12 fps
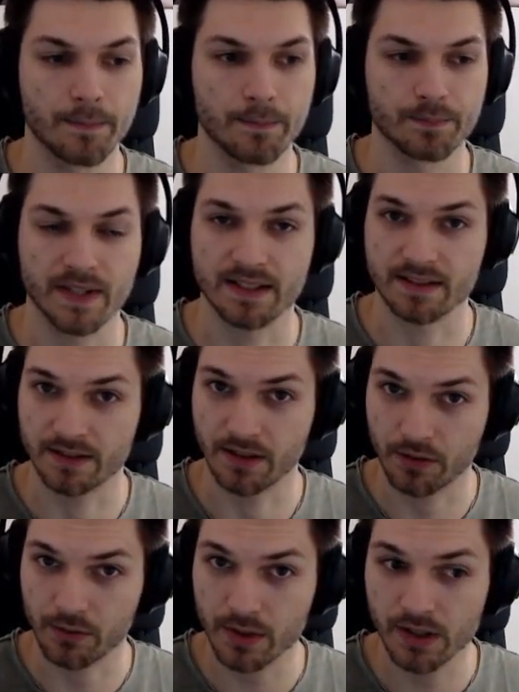It's a tier
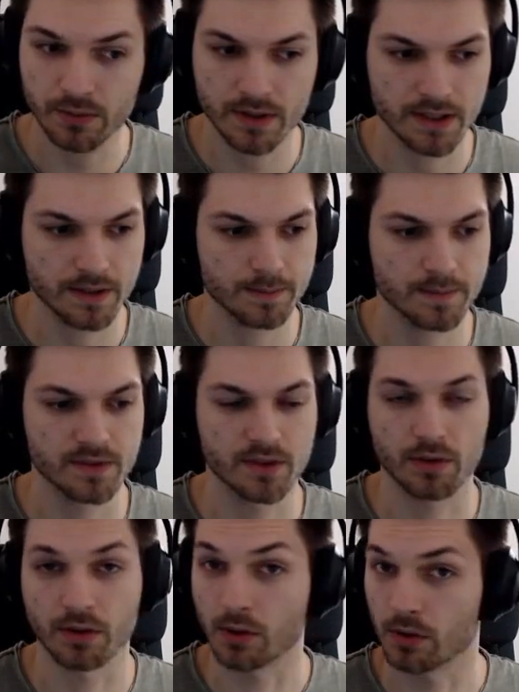3 unit, so
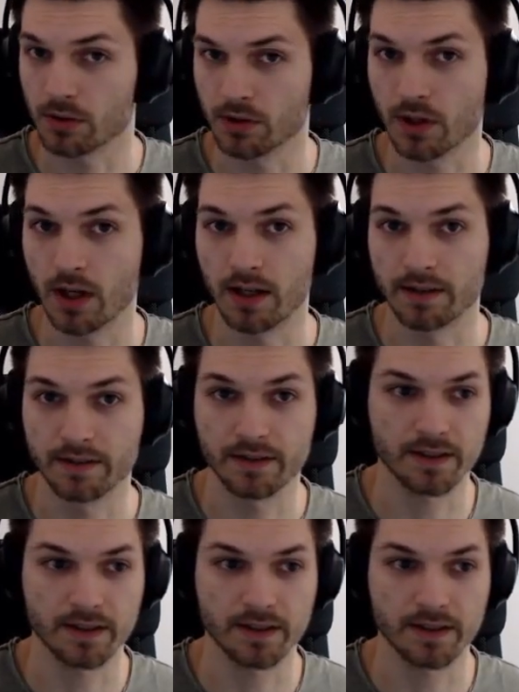the gold cost